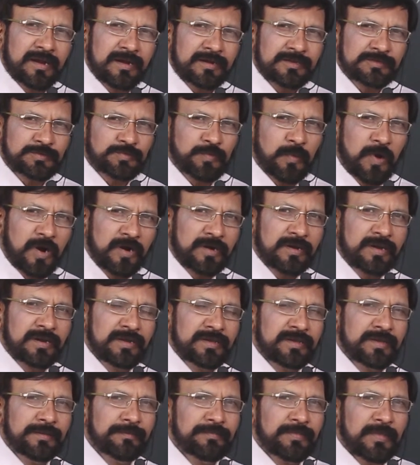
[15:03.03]
and
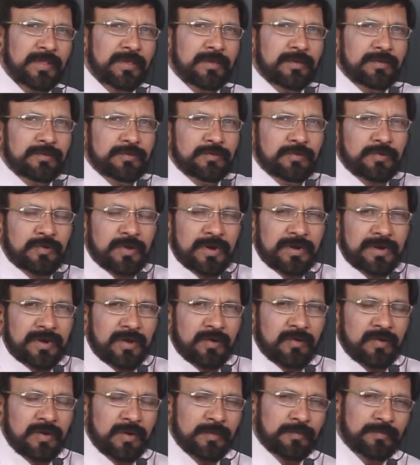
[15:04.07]
smartly you can
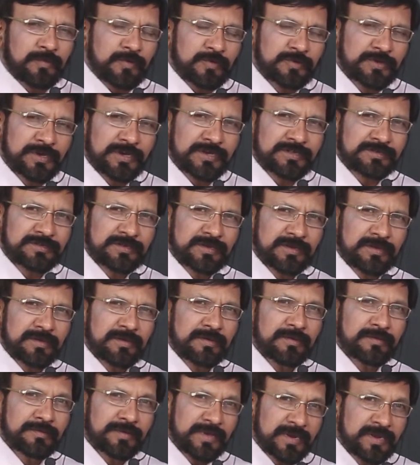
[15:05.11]
develop projects
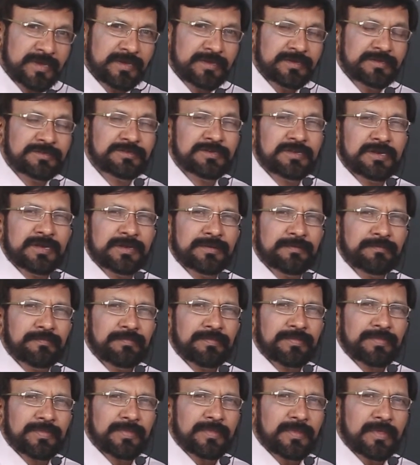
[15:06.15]
very easily.
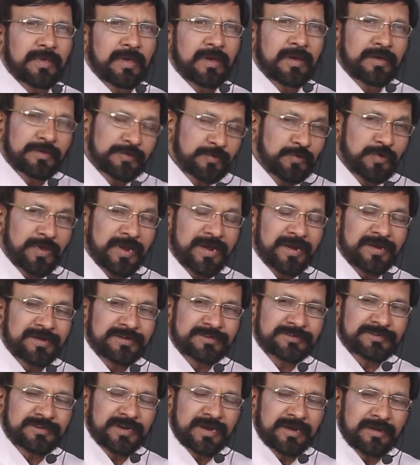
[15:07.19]
You can
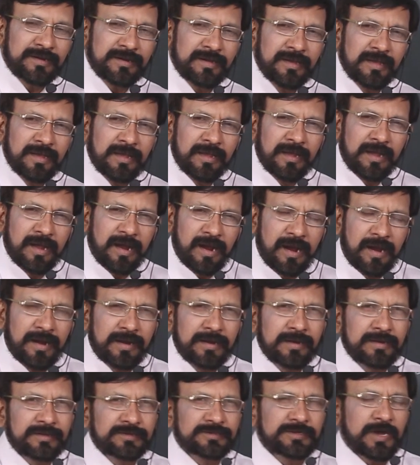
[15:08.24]
understand.
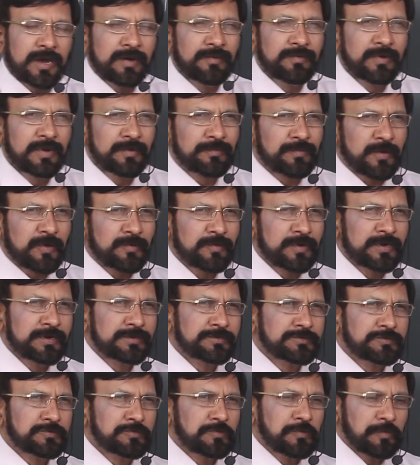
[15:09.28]
And Java
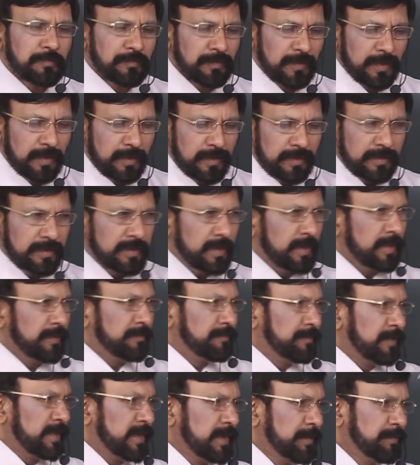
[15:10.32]
provides you a
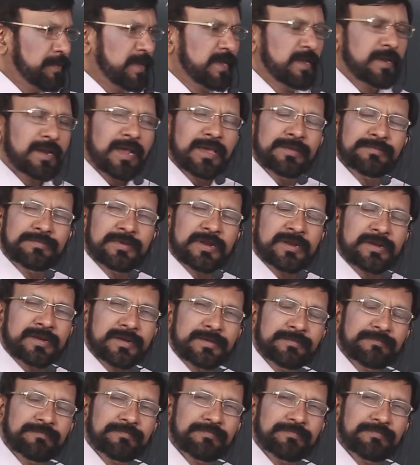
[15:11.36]
very big library,